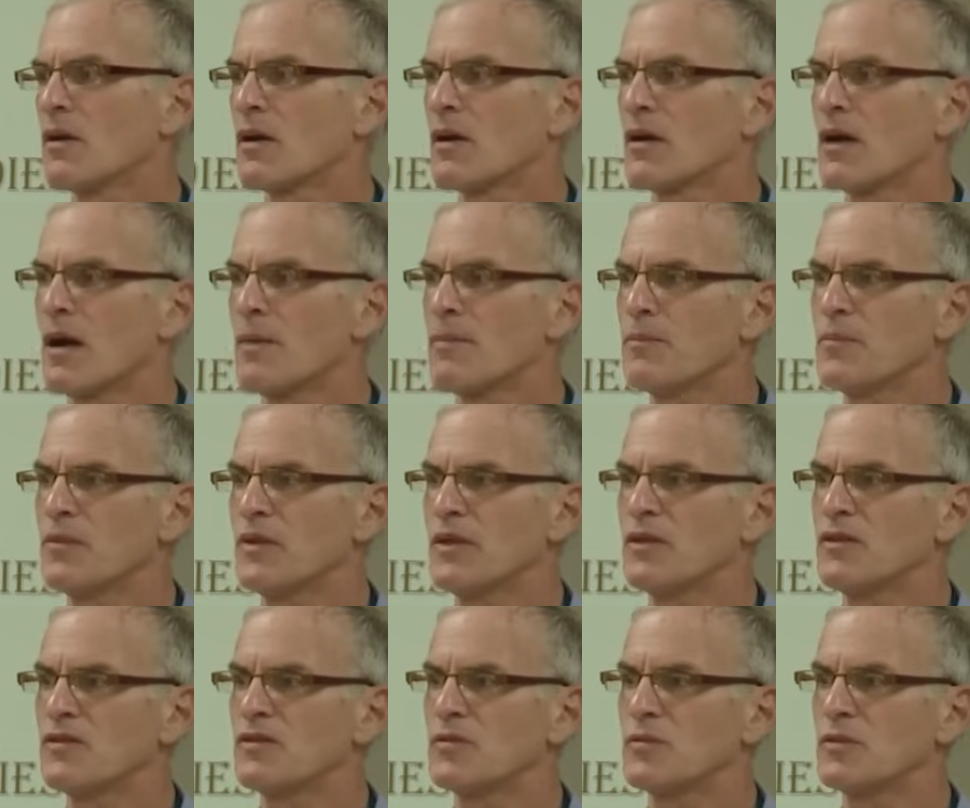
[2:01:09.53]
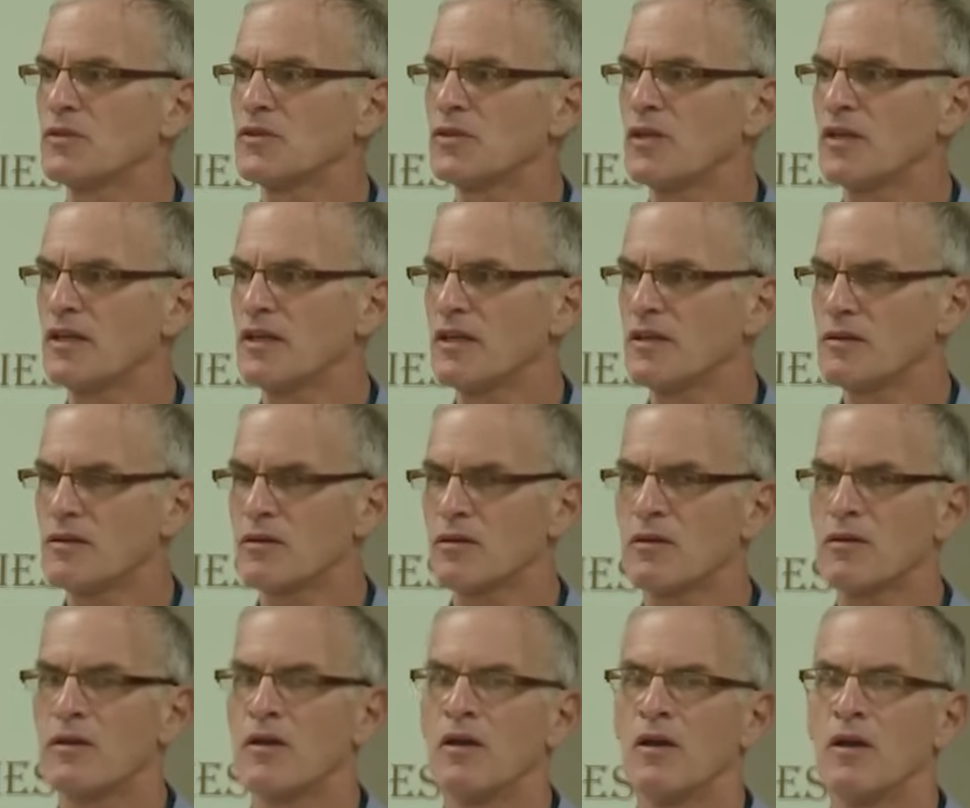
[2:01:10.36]
companies which are
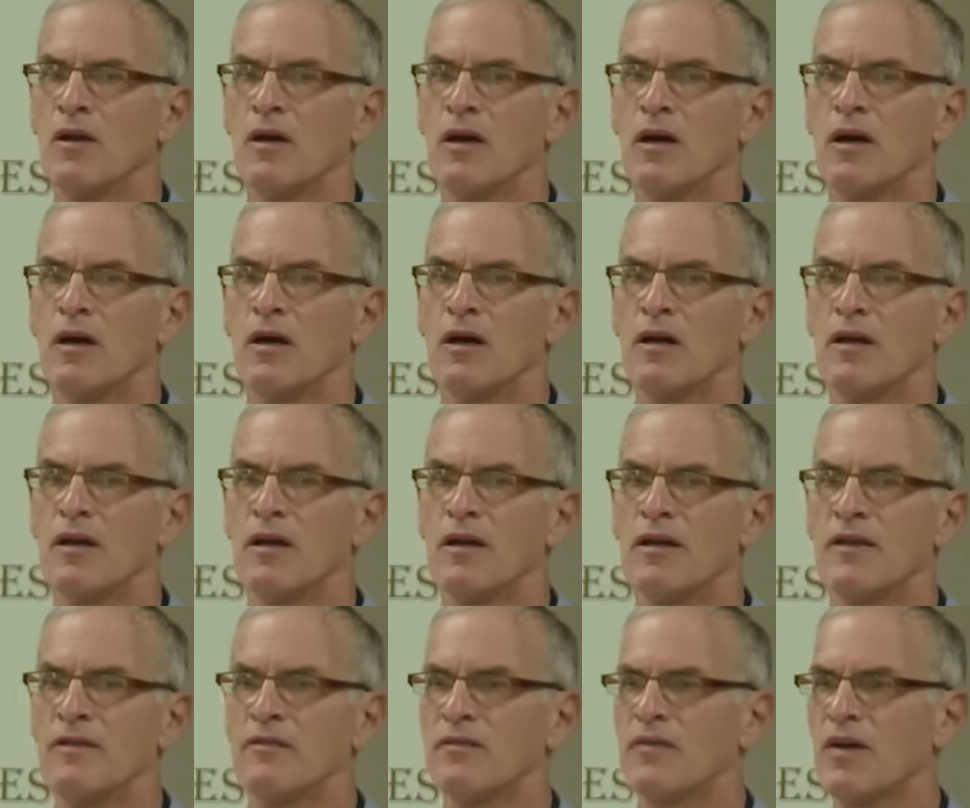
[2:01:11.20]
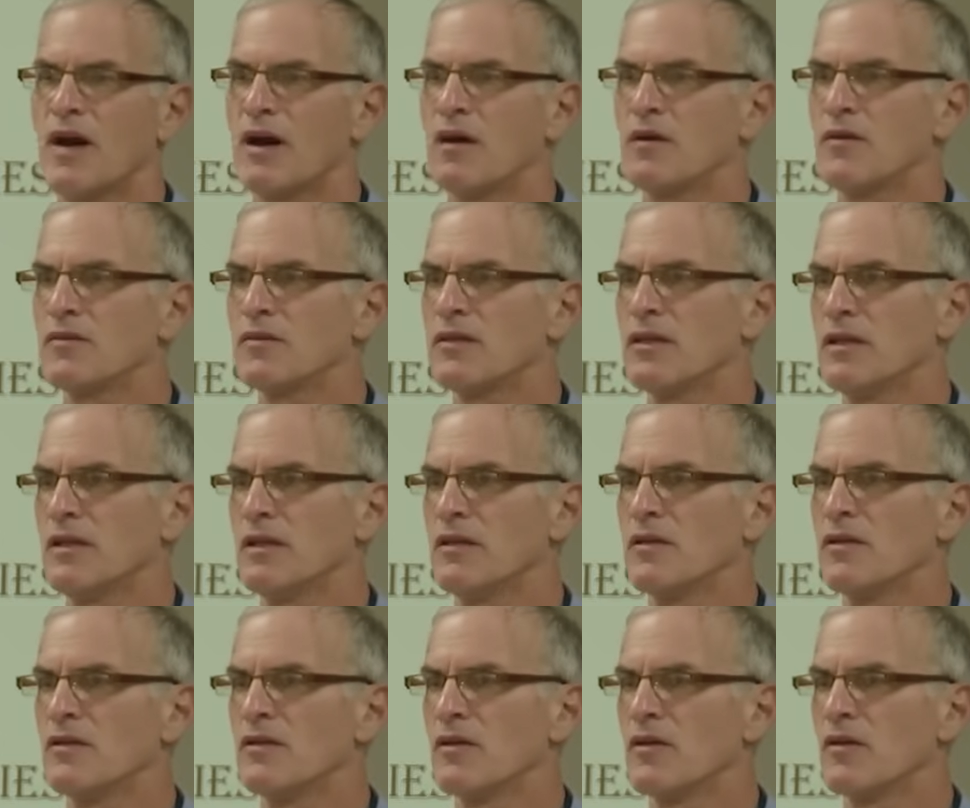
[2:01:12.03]
either involved
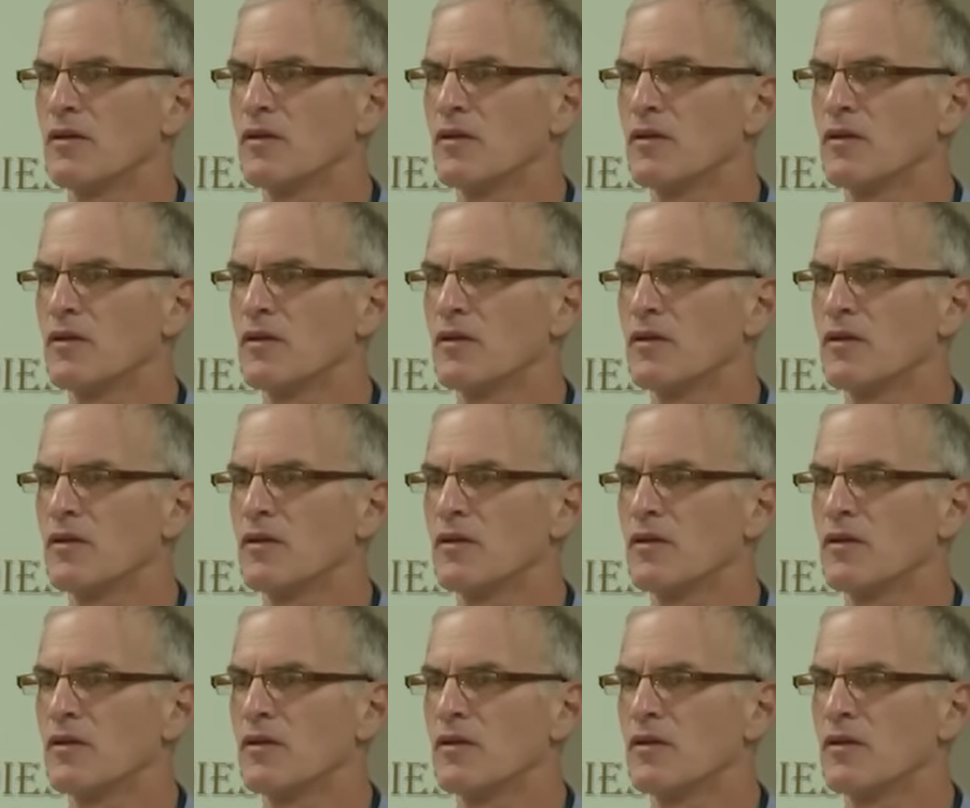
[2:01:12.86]
in